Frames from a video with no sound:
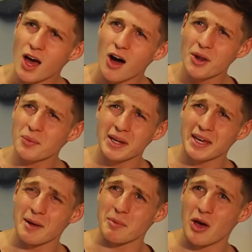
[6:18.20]
I don't want to
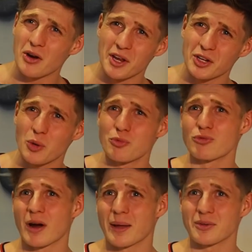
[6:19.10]
get up early and go
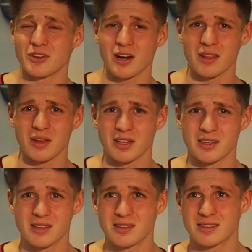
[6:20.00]
run outside in
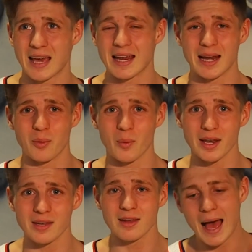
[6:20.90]
the gaining wind.